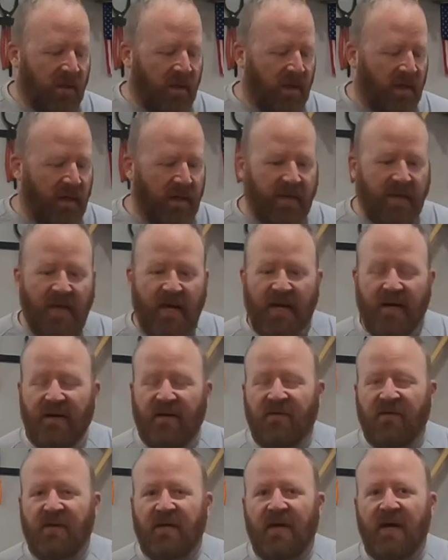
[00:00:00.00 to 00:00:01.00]
uh, got
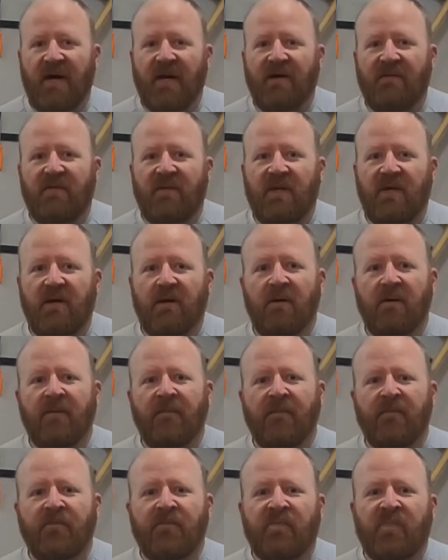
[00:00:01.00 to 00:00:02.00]
anything out of it here.